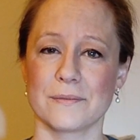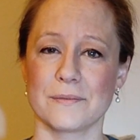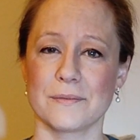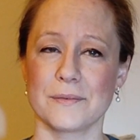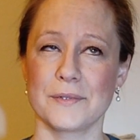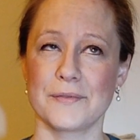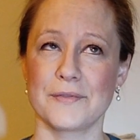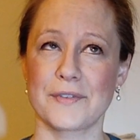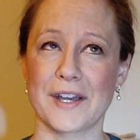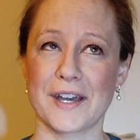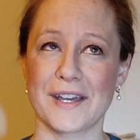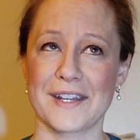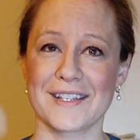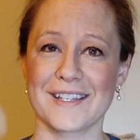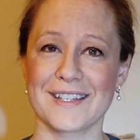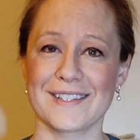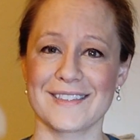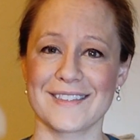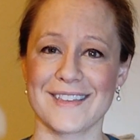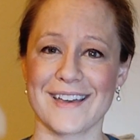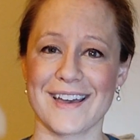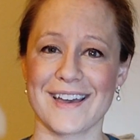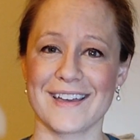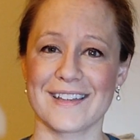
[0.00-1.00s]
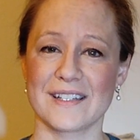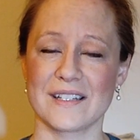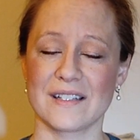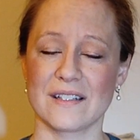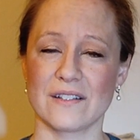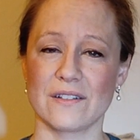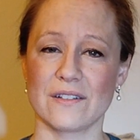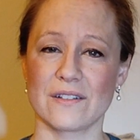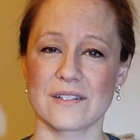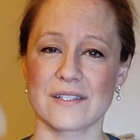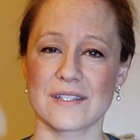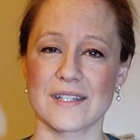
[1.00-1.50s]
we've got to get that
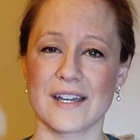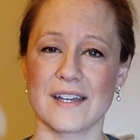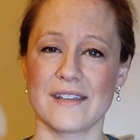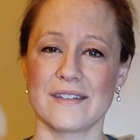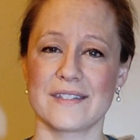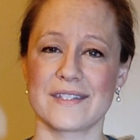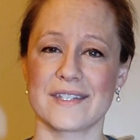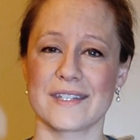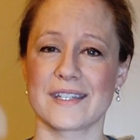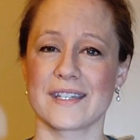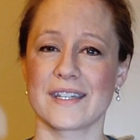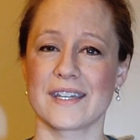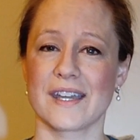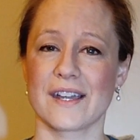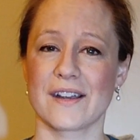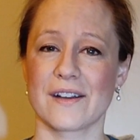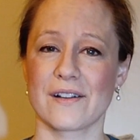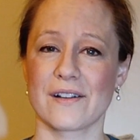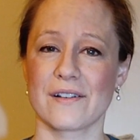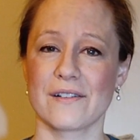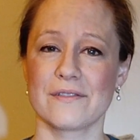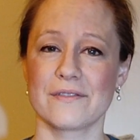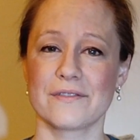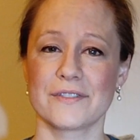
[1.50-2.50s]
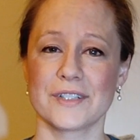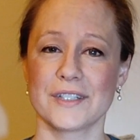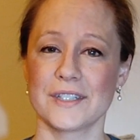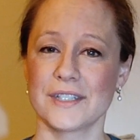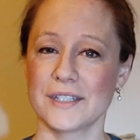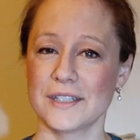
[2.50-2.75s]
looked at and taken care of.